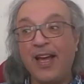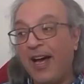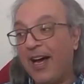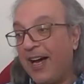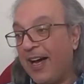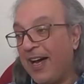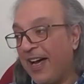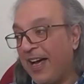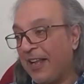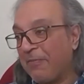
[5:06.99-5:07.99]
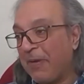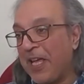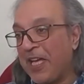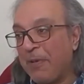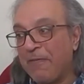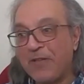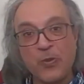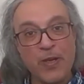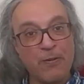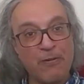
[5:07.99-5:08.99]
Playing a bit of a
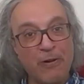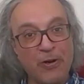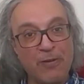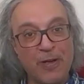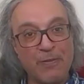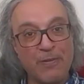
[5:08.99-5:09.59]
sweeper role at the moment,